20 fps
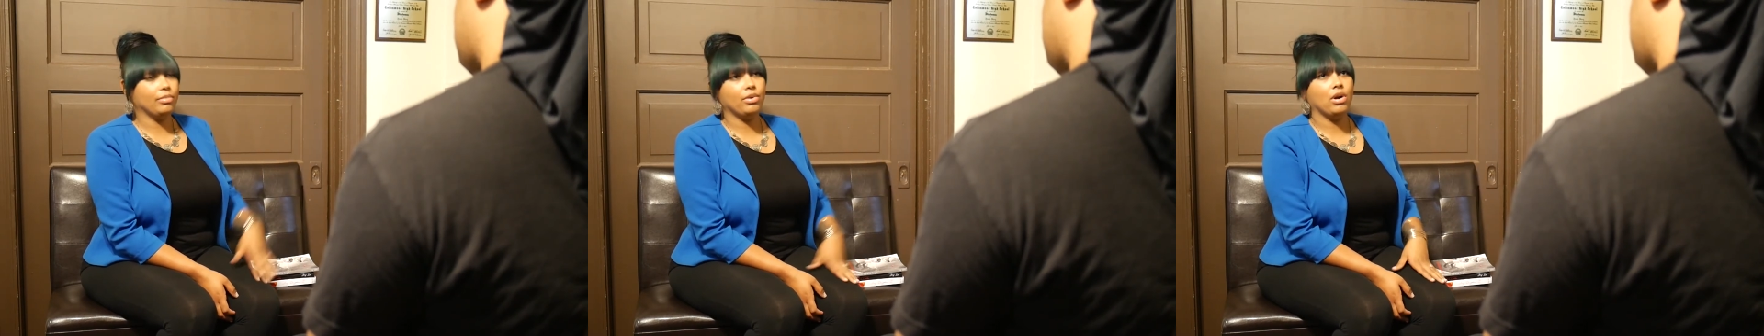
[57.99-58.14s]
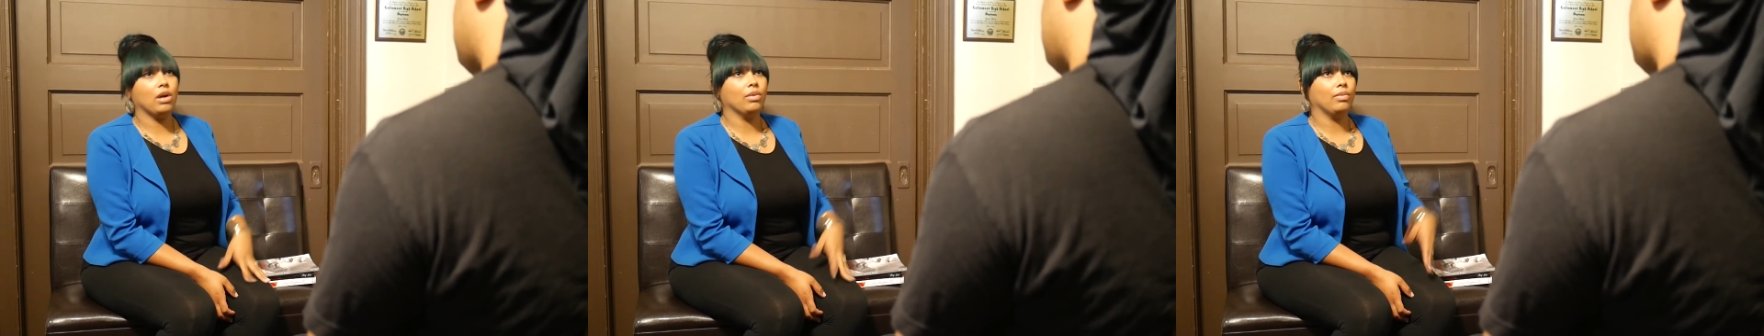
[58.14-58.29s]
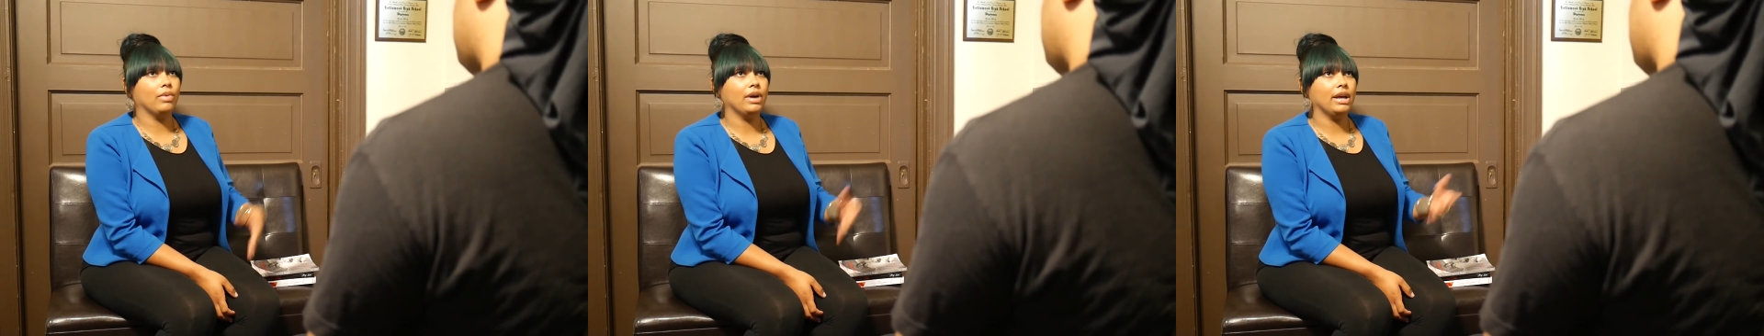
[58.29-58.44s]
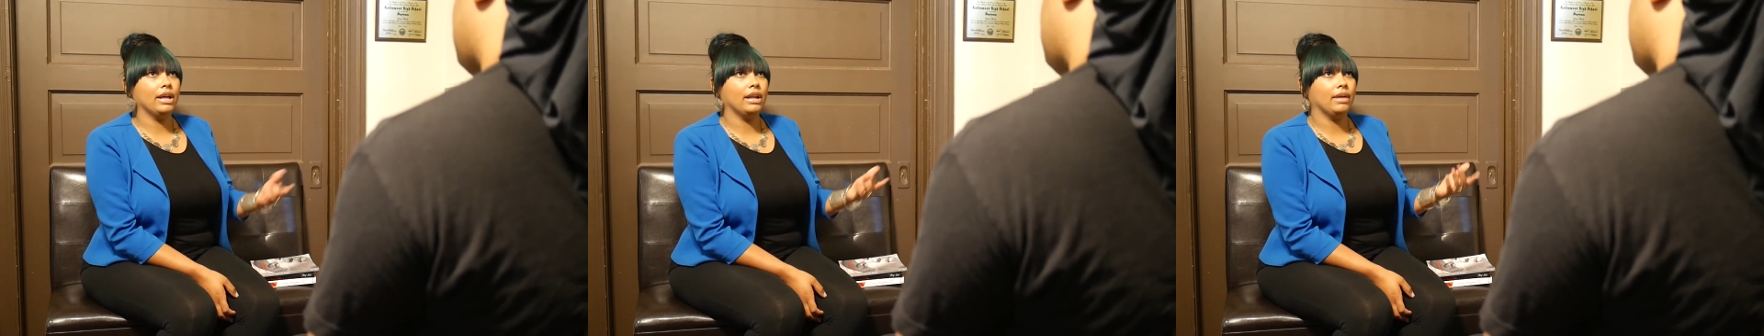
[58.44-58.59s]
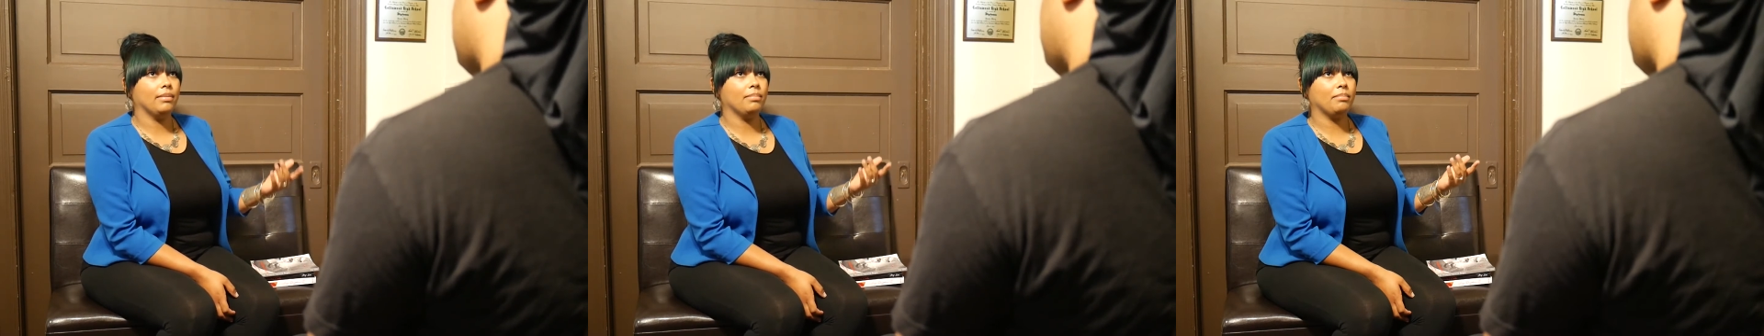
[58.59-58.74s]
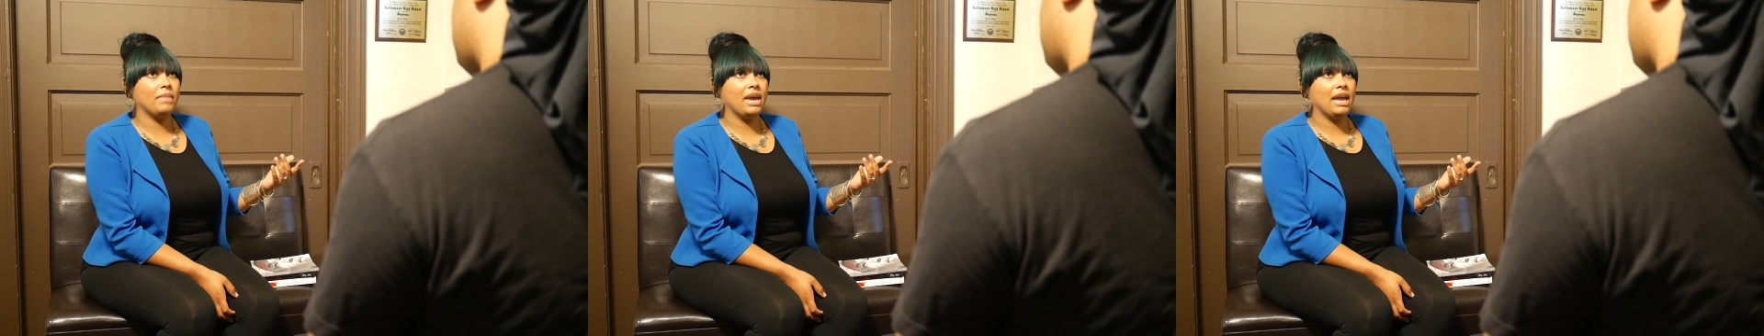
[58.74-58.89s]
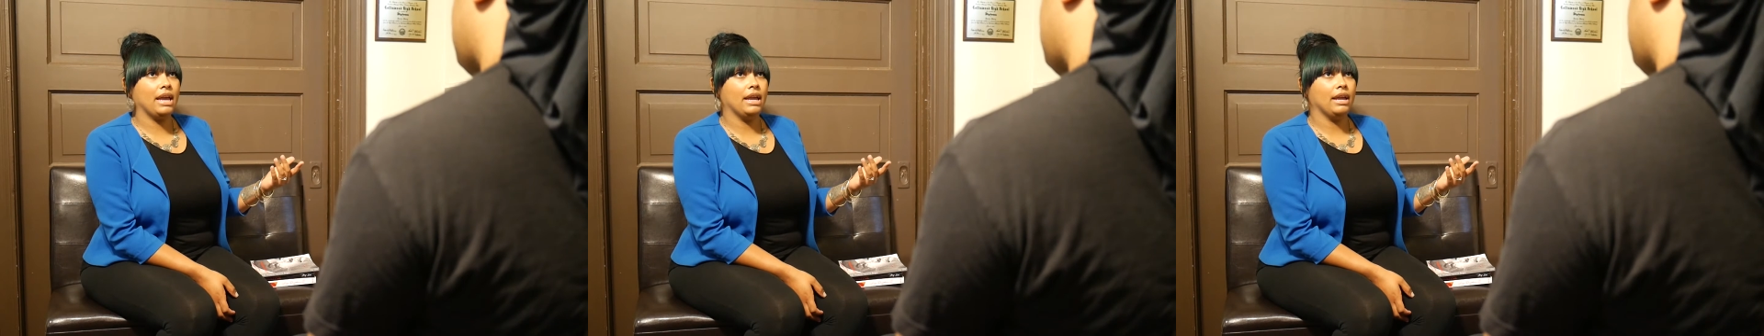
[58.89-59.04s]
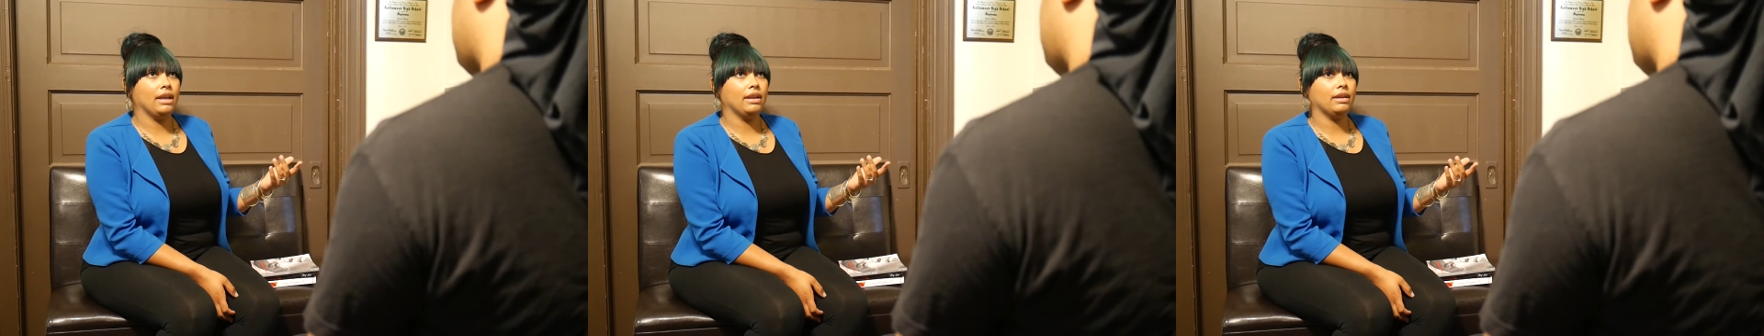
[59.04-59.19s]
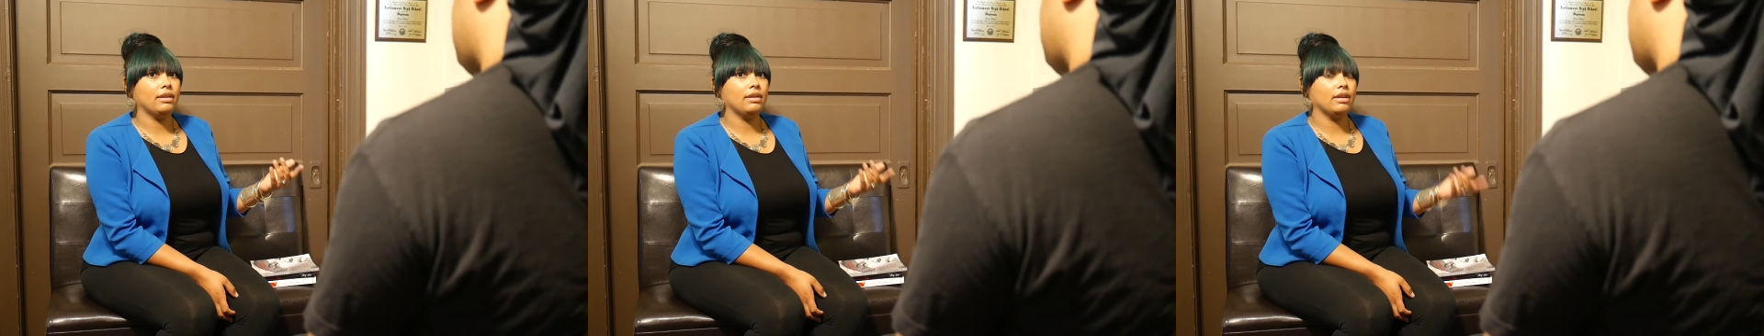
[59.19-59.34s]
Part 1 made